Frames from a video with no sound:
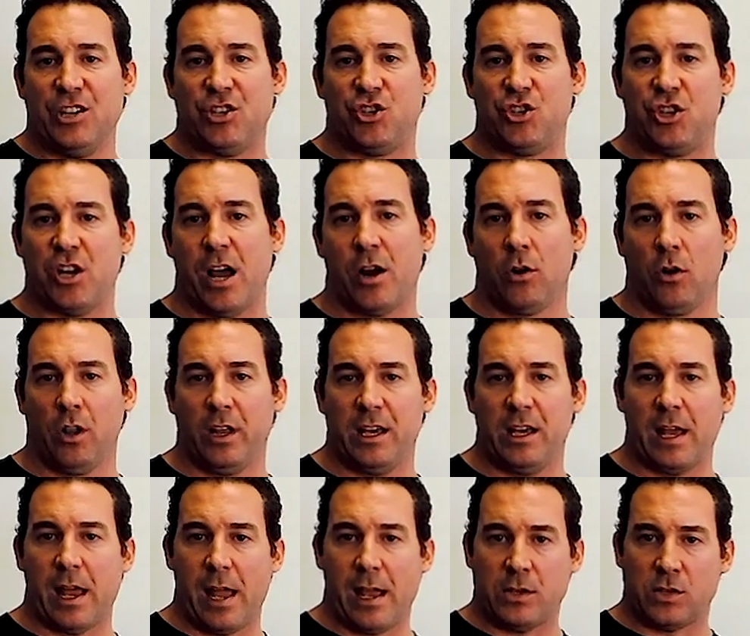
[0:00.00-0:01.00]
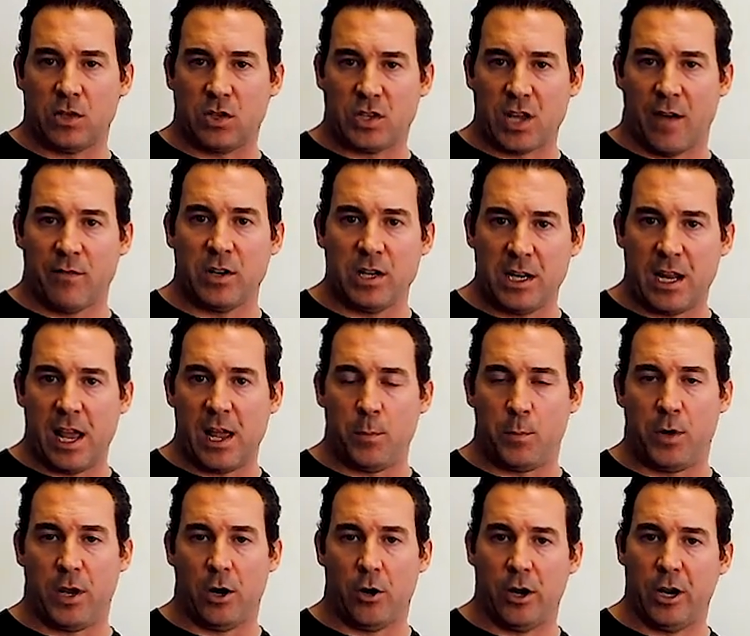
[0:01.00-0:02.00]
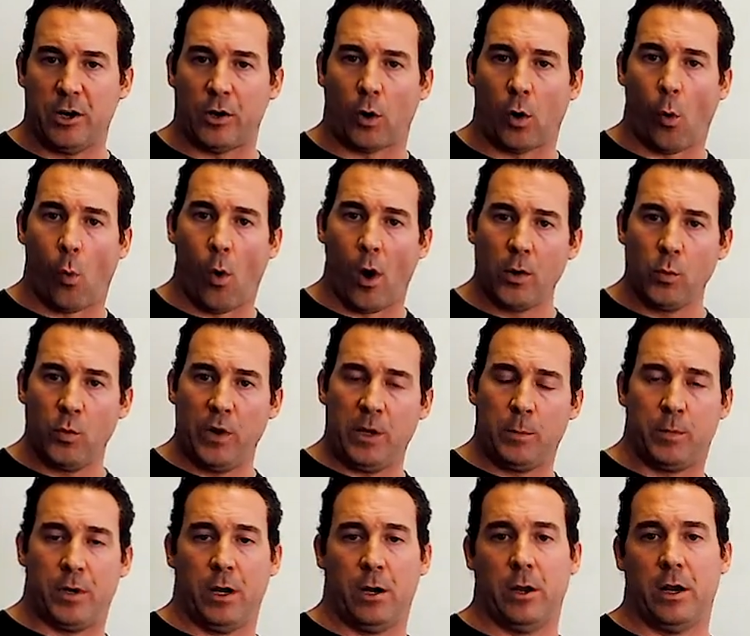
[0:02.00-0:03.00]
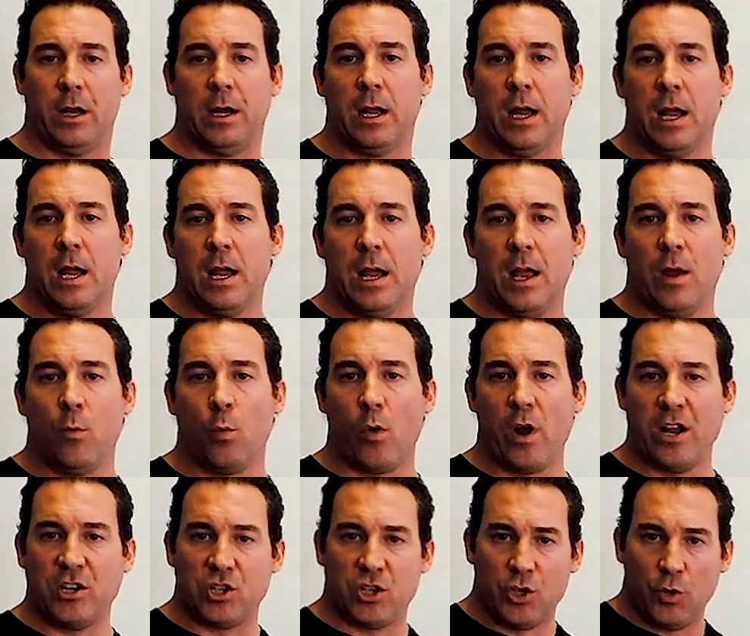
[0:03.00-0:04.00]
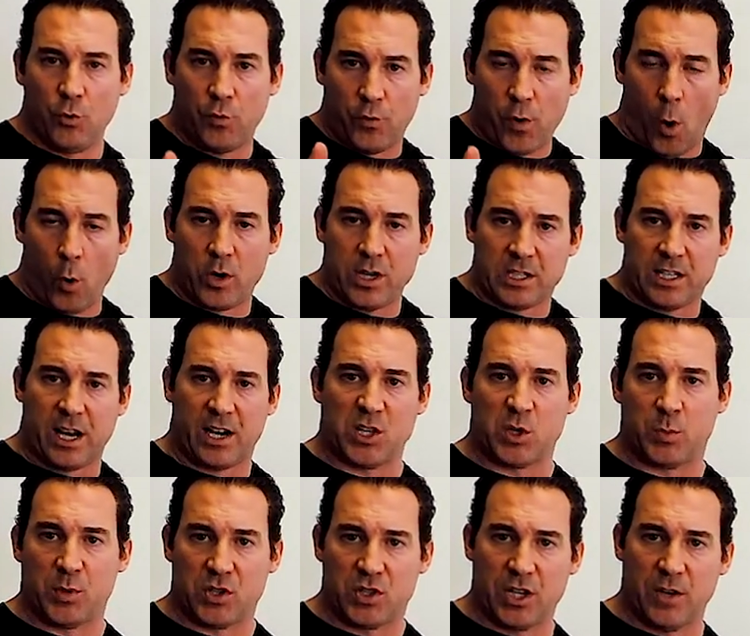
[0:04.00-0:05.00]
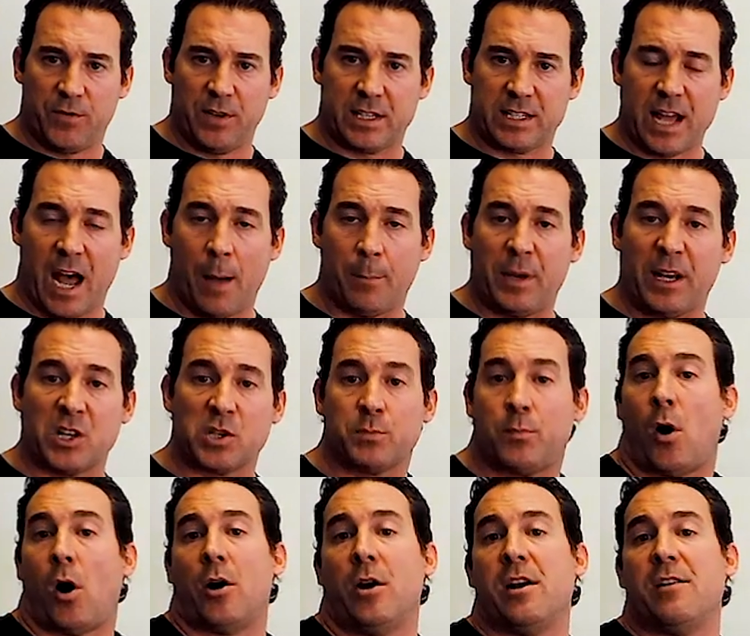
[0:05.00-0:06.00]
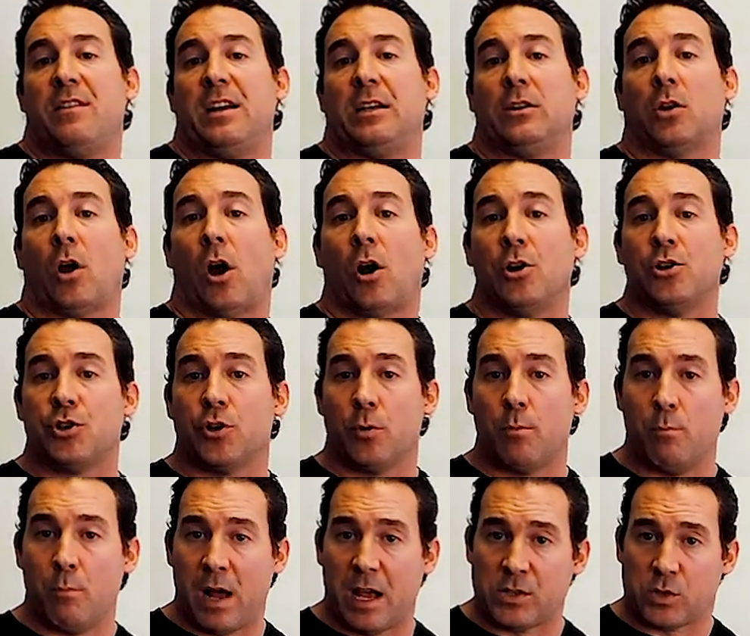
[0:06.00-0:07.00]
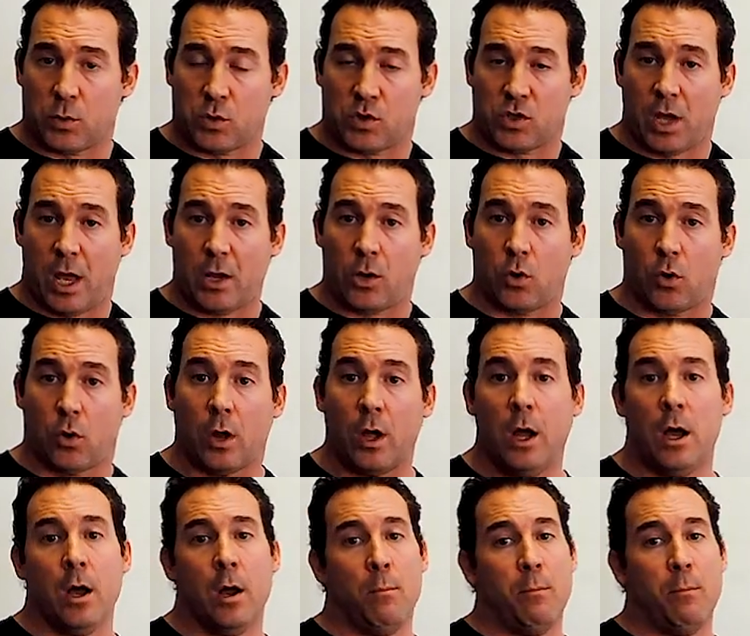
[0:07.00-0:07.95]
is generally a 7-day period or a 1-week period in which you focus on a specific topic as part of a larger mesocycle.